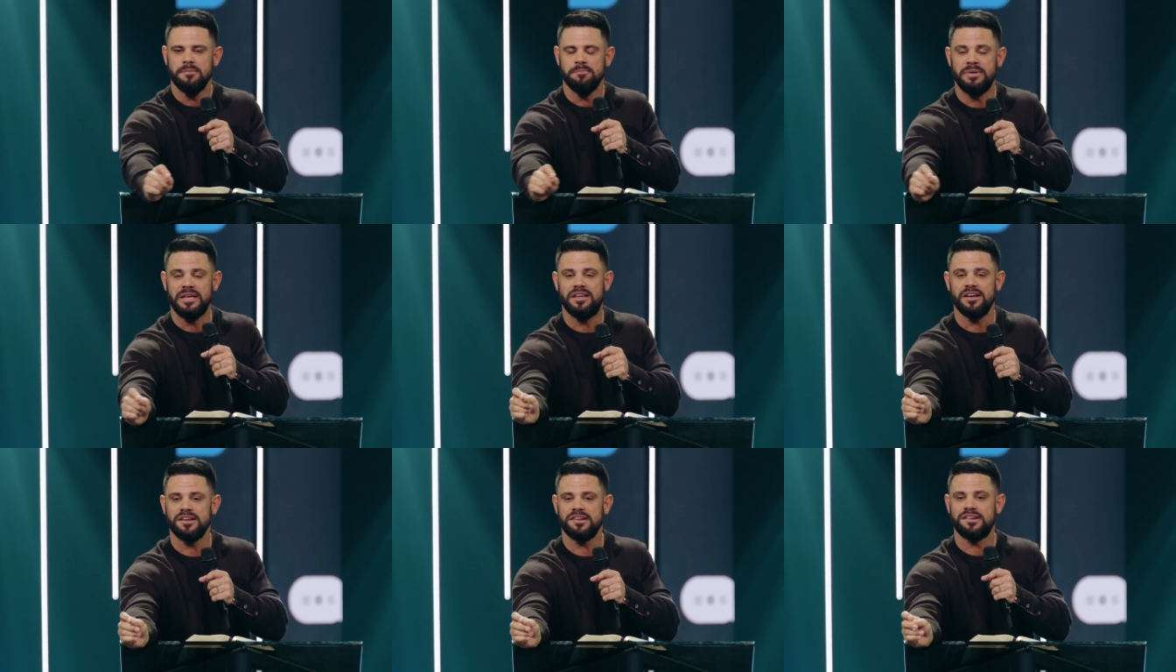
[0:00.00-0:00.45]

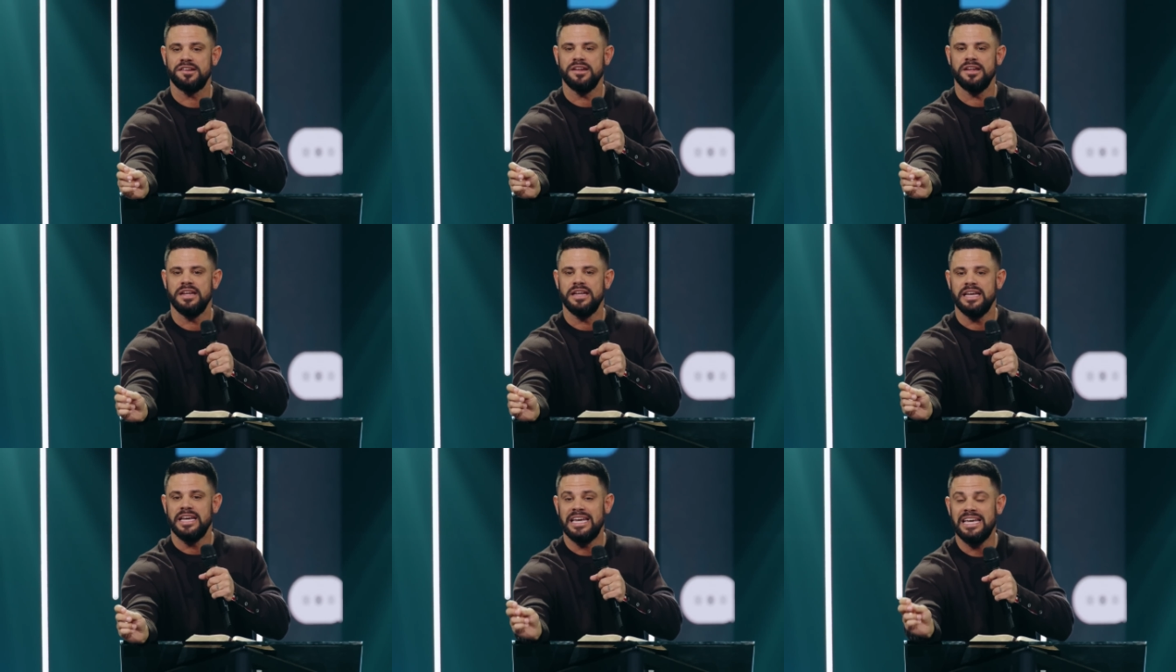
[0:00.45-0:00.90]

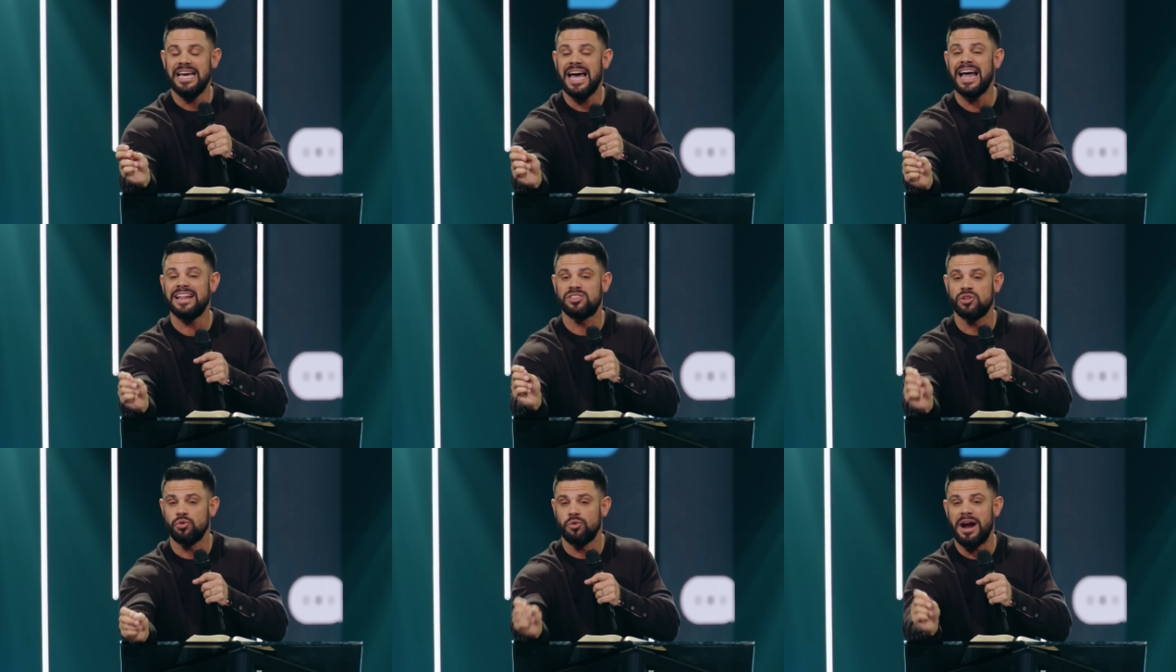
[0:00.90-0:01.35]
because he
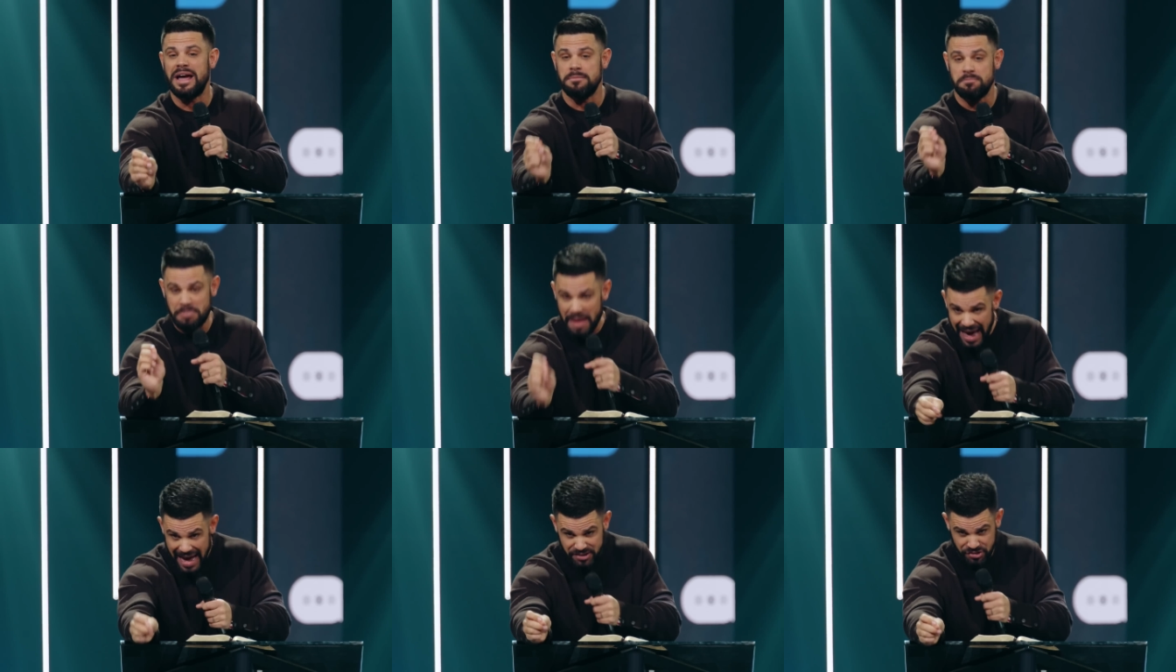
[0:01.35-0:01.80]
had the
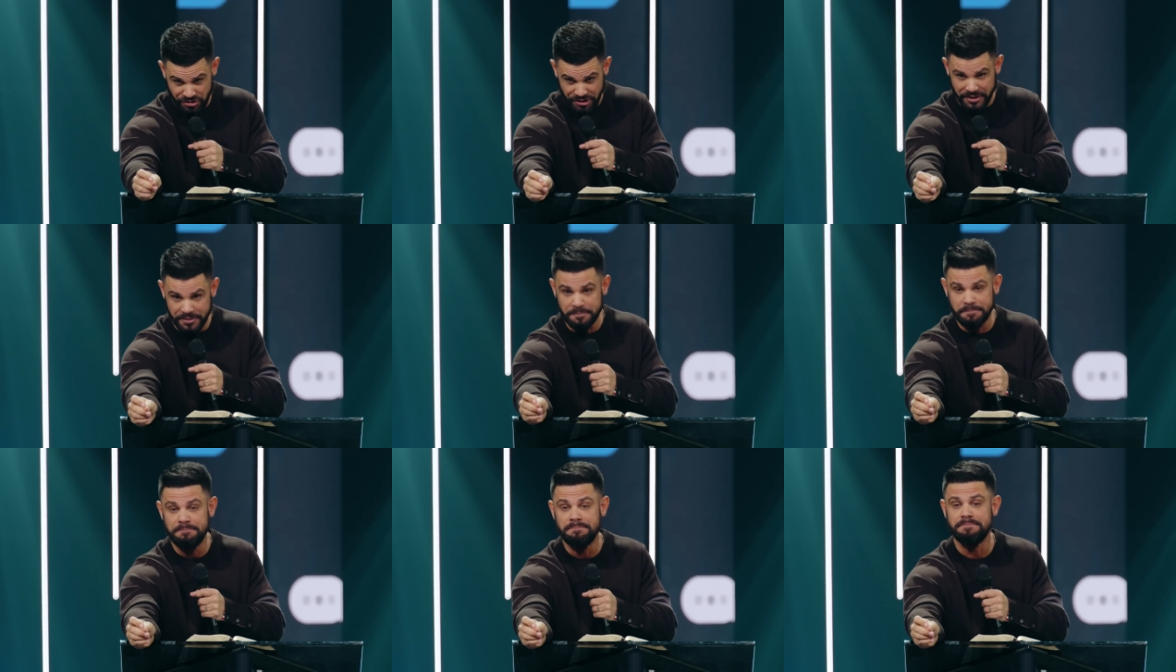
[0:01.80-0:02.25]
right
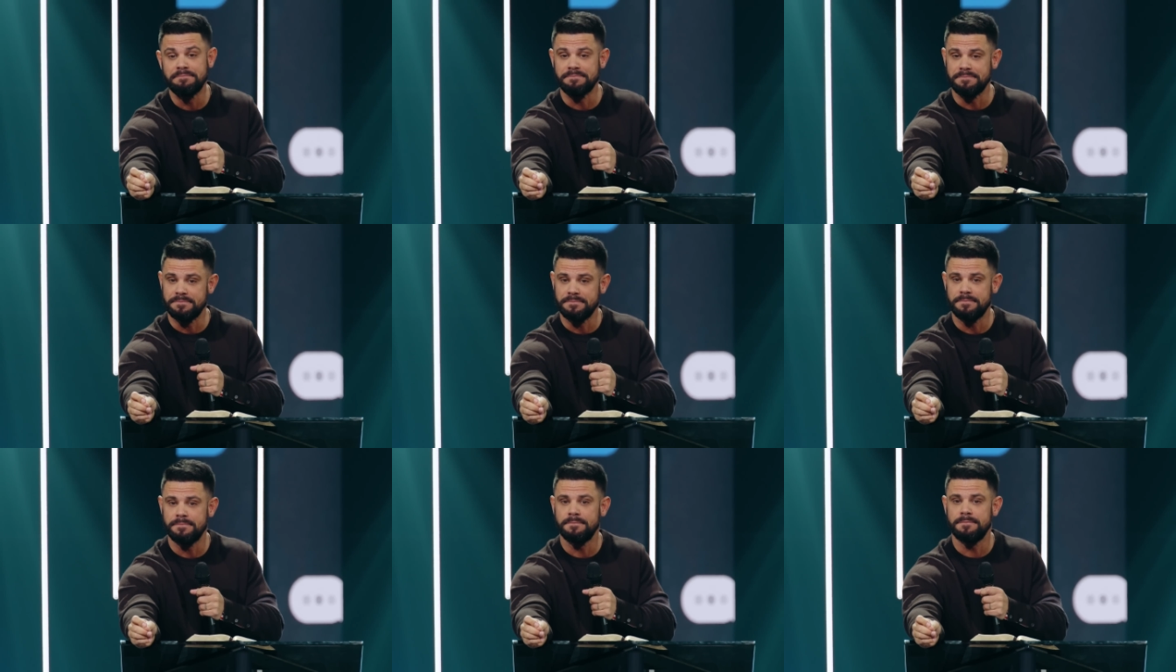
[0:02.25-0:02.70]
passion
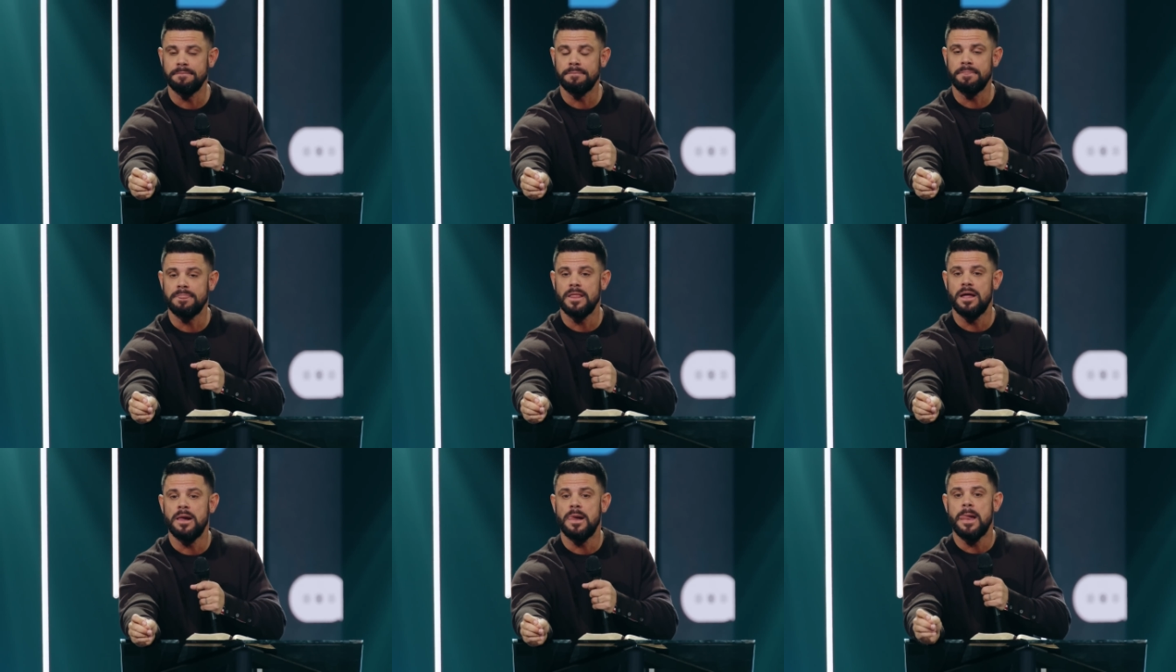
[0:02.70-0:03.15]

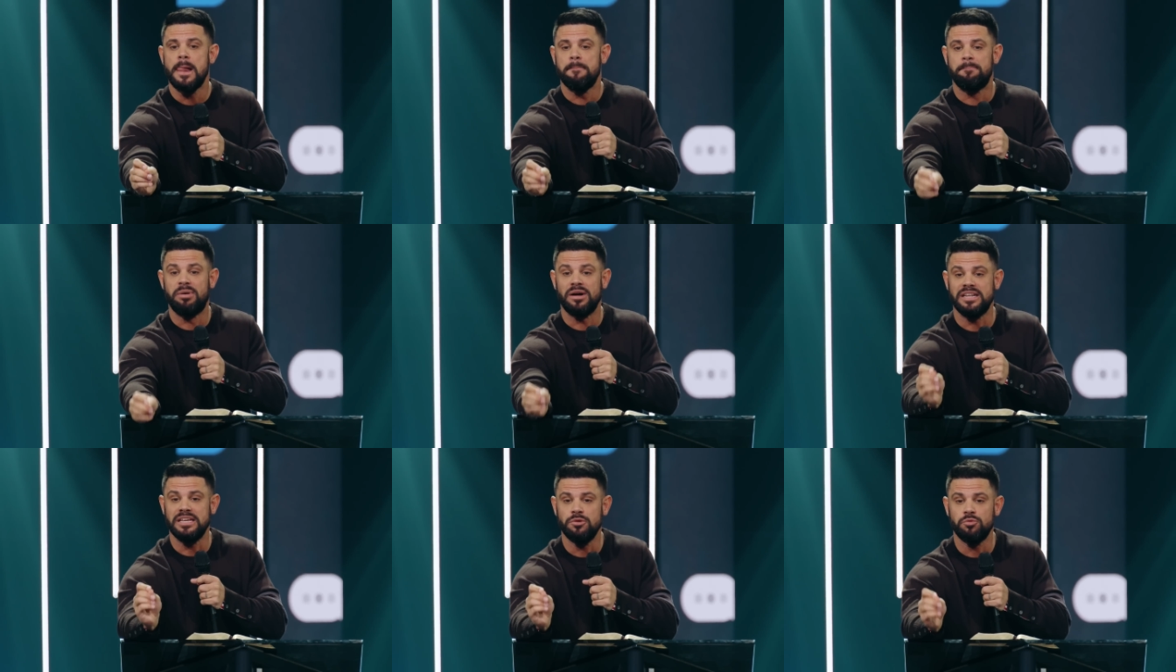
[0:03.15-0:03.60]

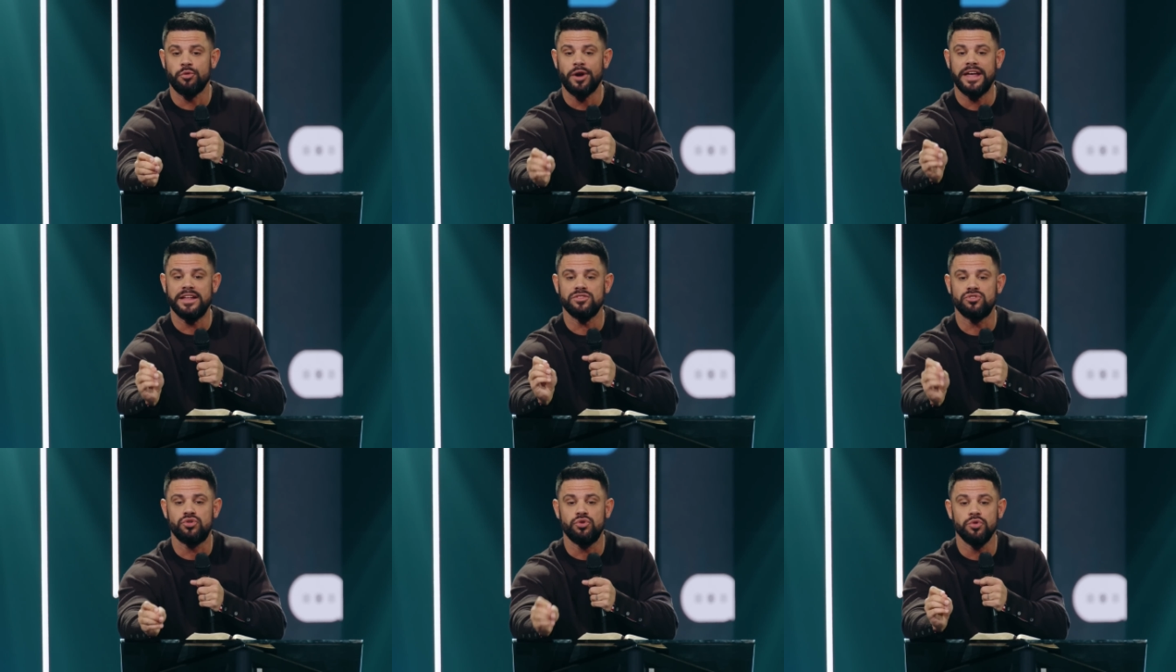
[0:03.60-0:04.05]
but he
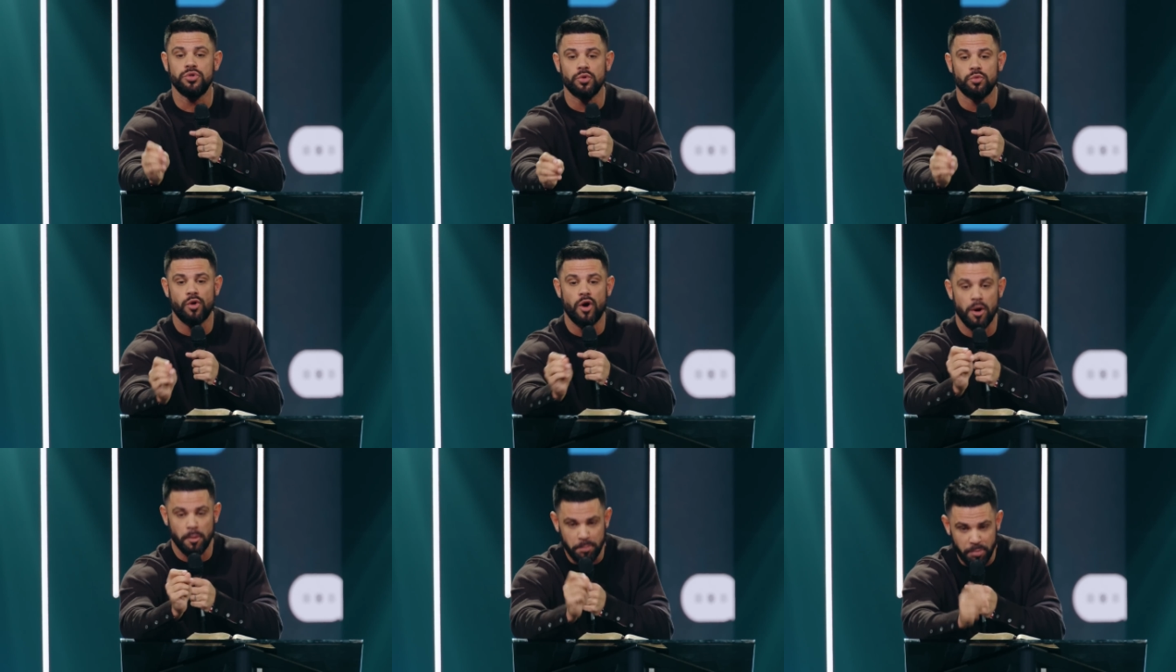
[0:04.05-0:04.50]
ran to the
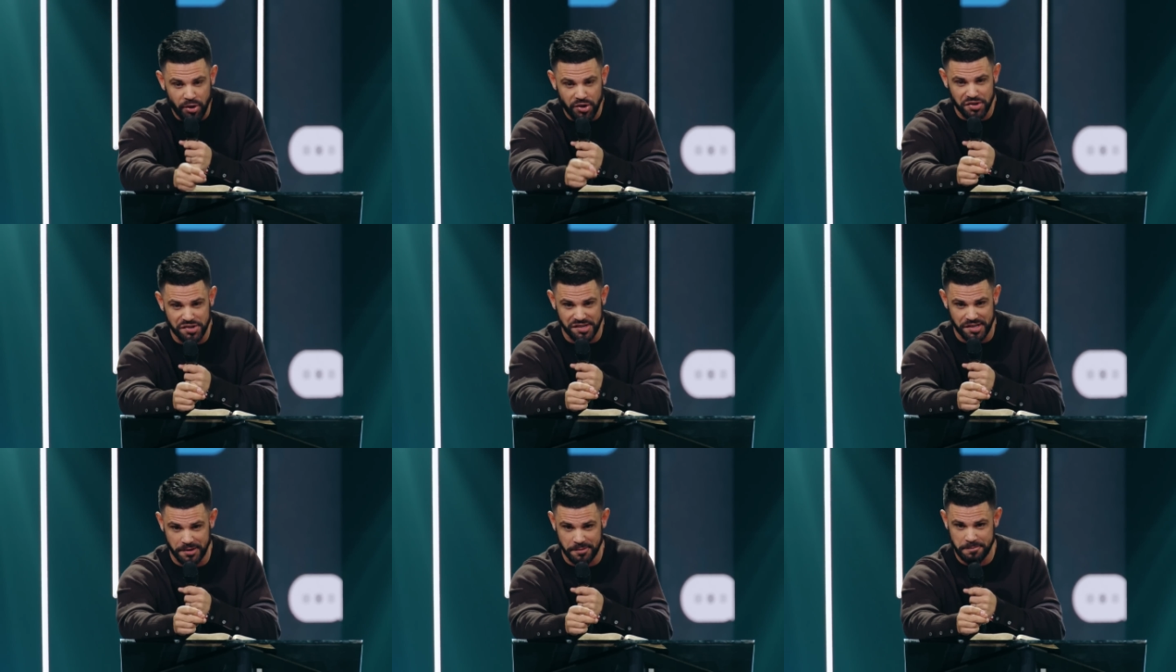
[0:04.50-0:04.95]
wrong
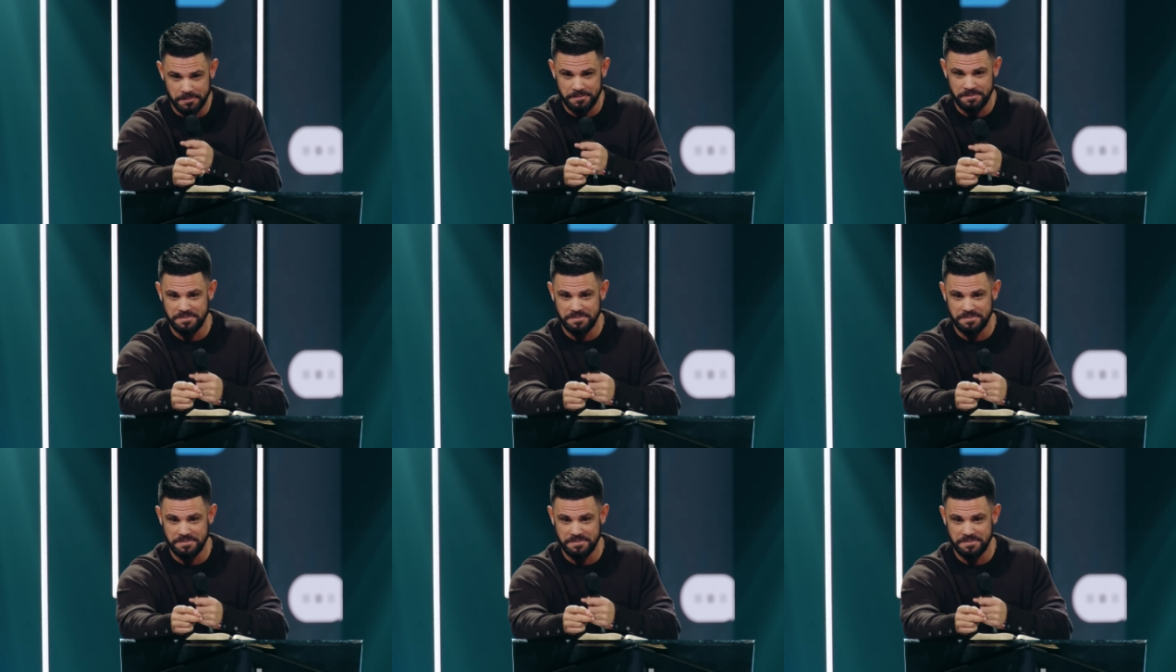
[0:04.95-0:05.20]
person.